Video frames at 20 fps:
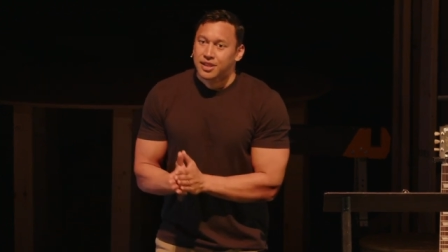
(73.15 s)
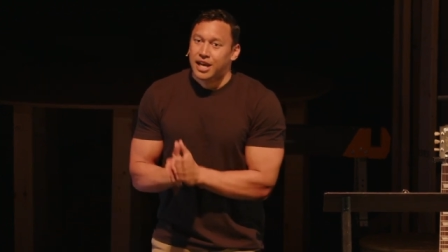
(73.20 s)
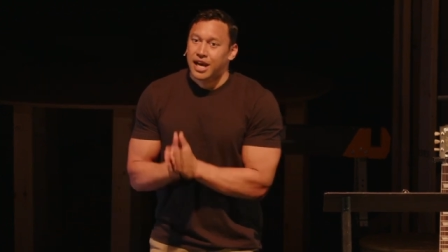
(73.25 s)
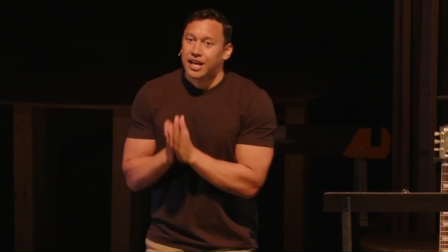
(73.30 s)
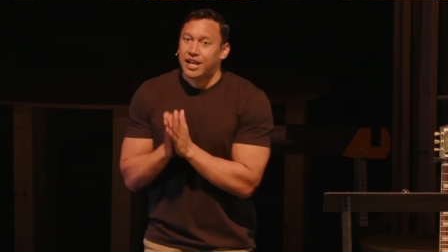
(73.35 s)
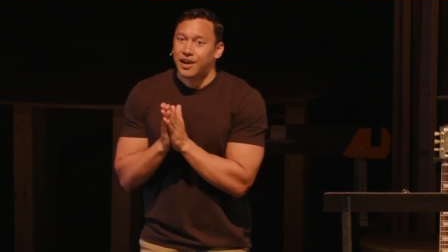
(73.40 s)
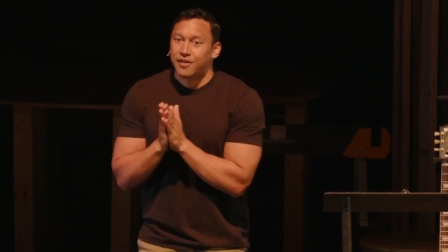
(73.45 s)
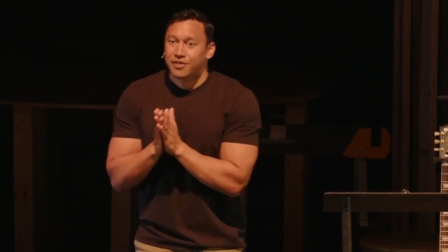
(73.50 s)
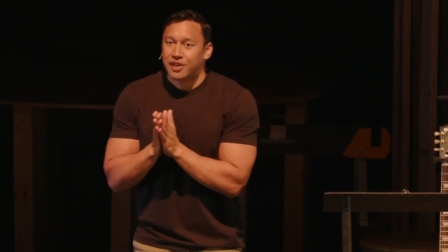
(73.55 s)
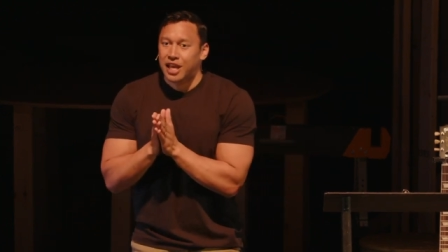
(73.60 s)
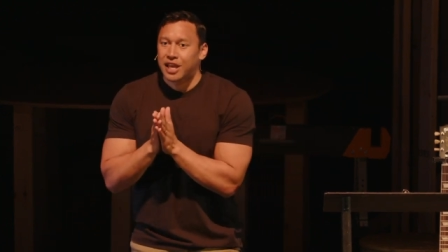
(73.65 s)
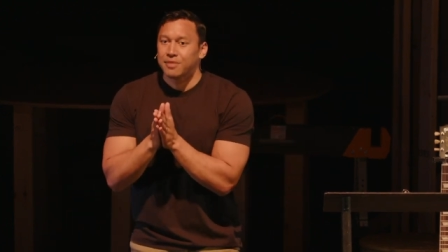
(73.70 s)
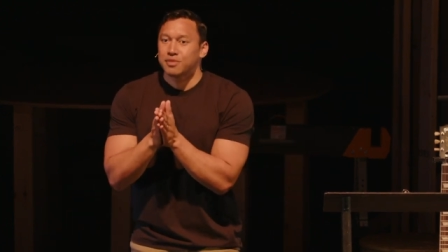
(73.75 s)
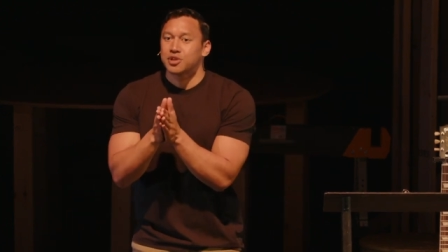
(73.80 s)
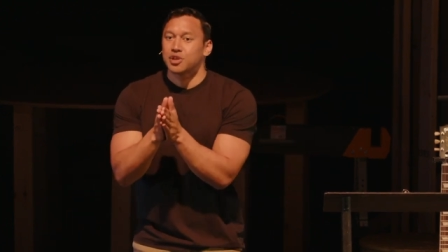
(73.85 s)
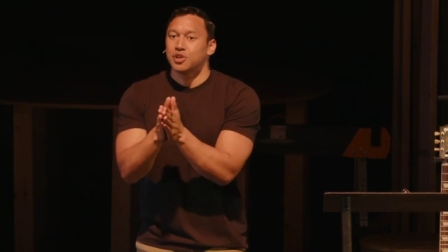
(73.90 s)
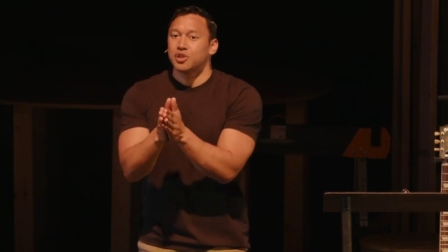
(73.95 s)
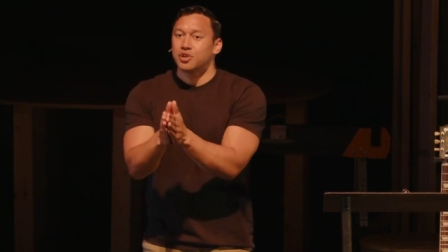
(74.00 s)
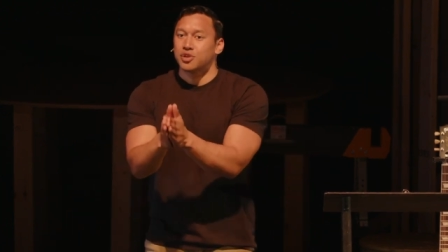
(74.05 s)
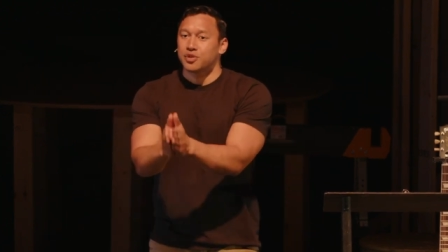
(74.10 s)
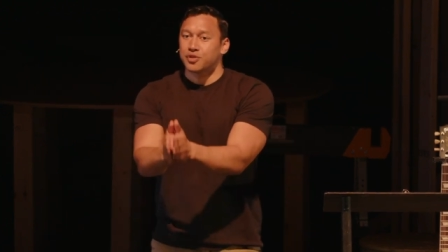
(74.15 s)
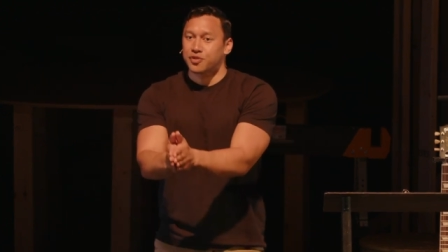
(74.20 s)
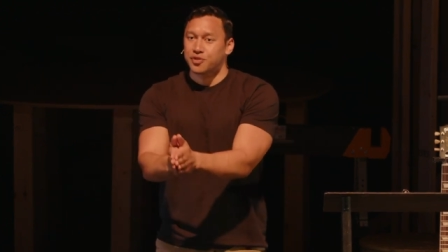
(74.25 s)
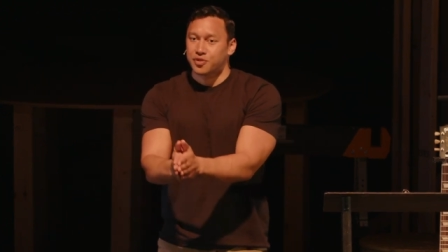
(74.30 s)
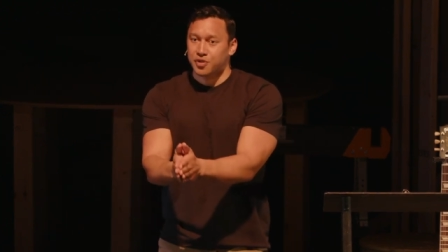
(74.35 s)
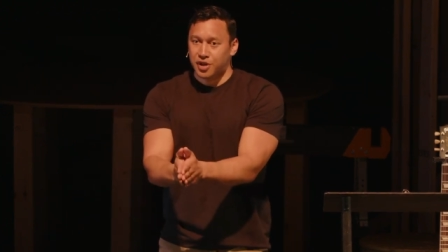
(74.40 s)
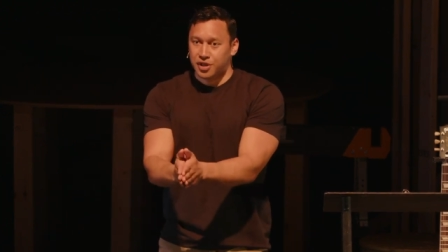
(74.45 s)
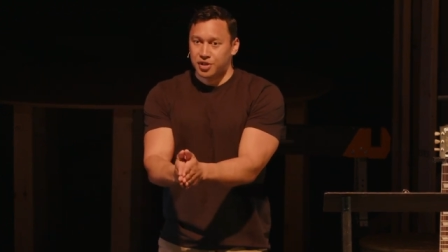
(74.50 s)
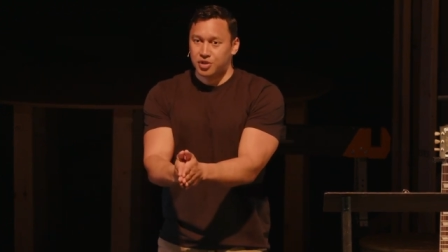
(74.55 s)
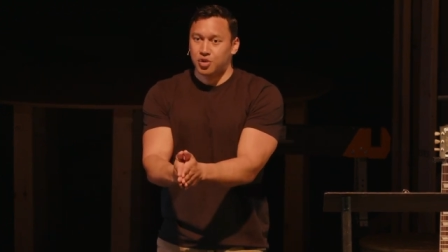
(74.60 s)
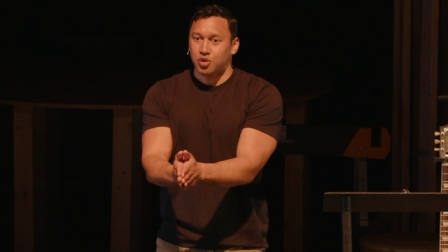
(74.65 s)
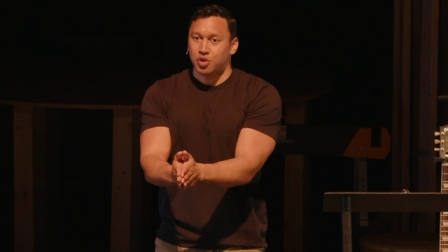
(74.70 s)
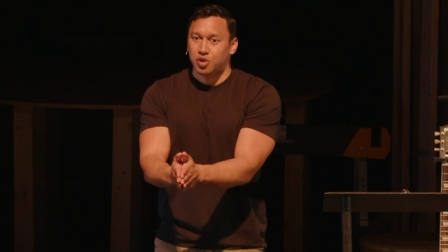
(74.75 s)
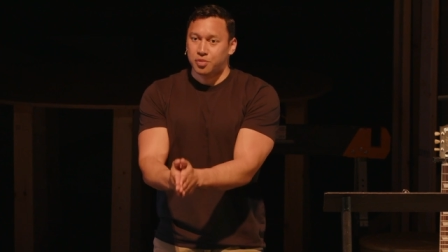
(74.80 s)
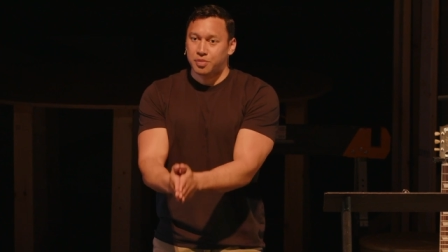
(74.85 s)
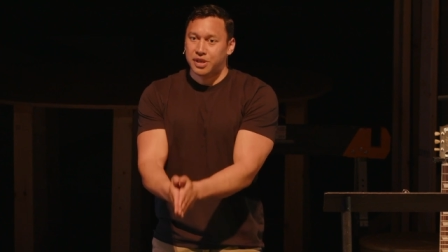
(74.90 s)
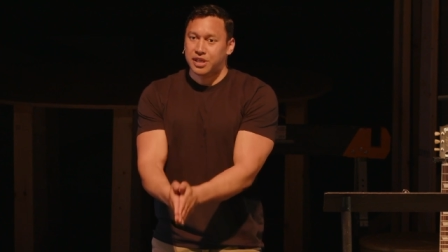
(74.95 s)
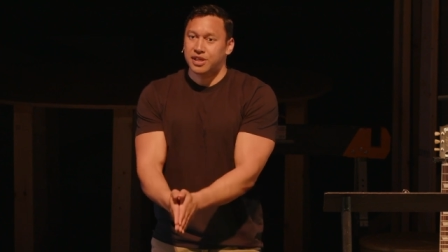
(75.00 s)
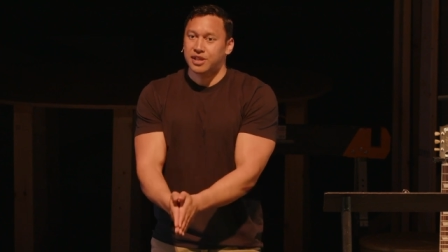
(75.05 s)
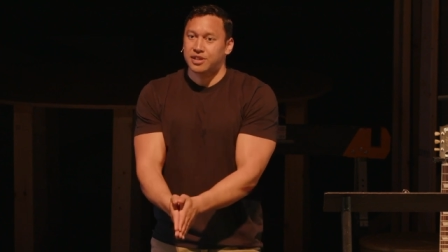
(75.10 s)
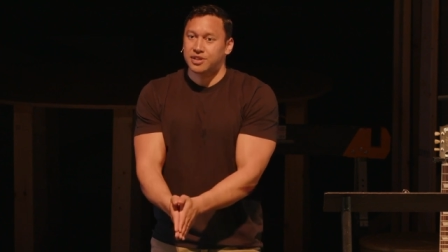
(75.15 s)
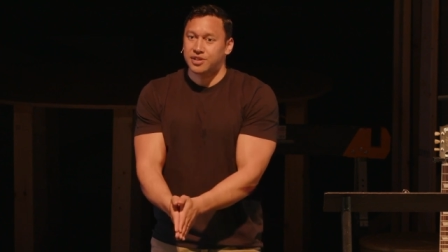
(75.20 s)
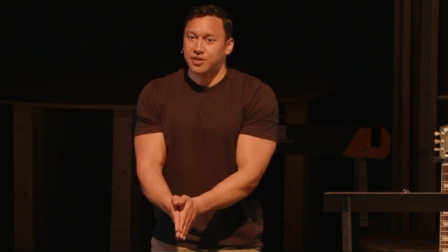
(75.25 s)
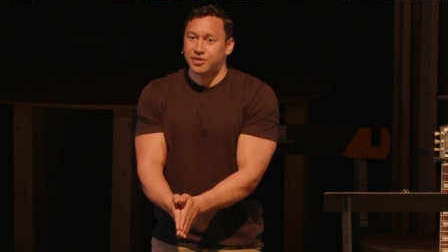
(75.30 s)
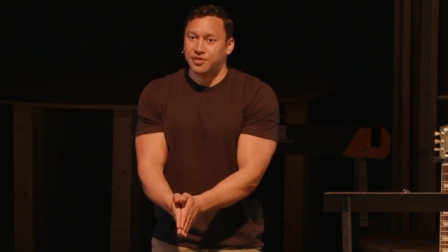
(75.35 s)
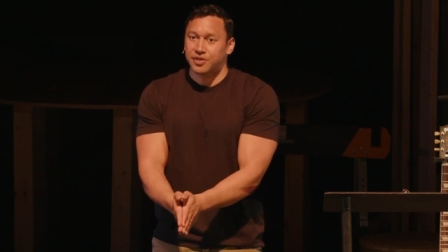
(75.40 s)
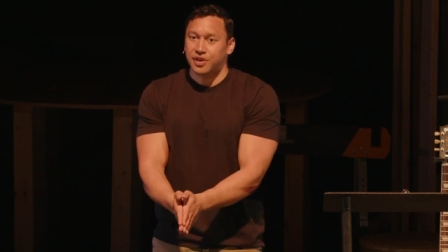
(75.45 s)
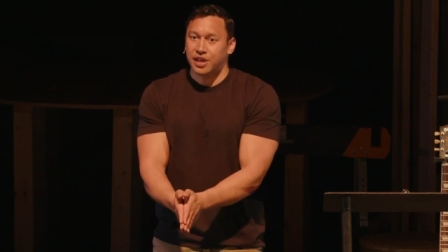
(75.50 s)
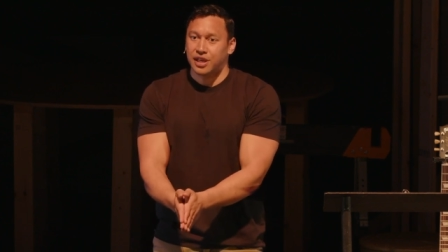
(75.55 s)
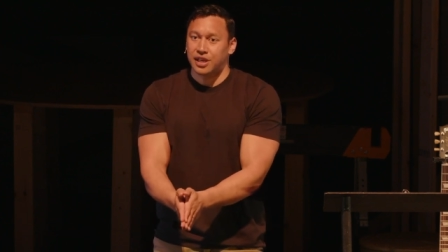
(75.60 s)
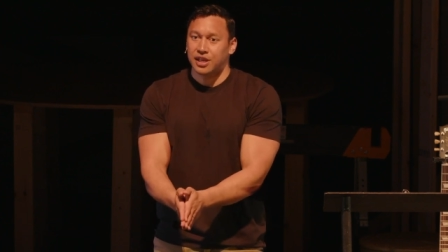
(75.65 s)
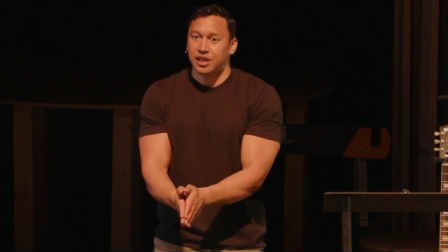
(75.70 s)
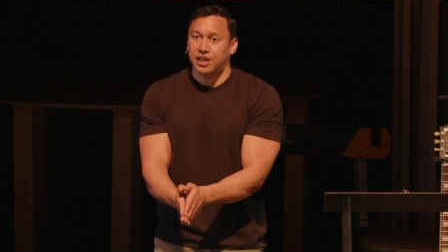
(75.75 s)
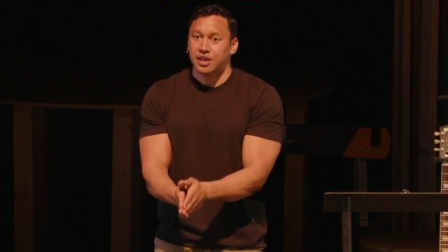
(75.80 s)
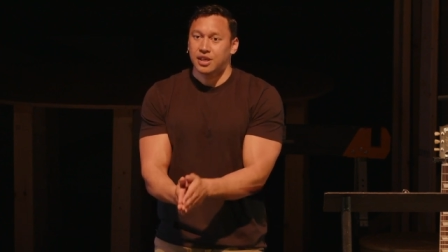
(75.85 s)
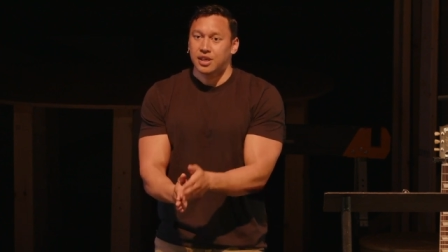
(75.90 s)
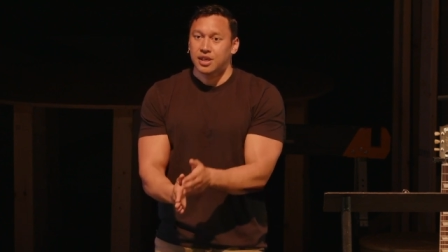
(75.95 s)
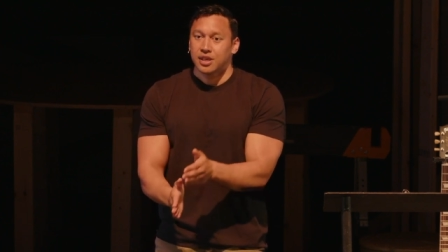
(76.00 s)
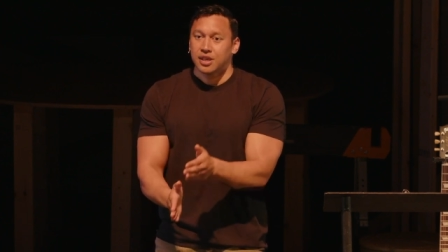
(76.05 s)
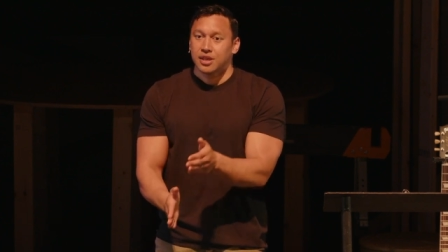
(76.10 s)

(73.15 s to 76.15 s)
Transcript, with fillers: that have came to your front door because of a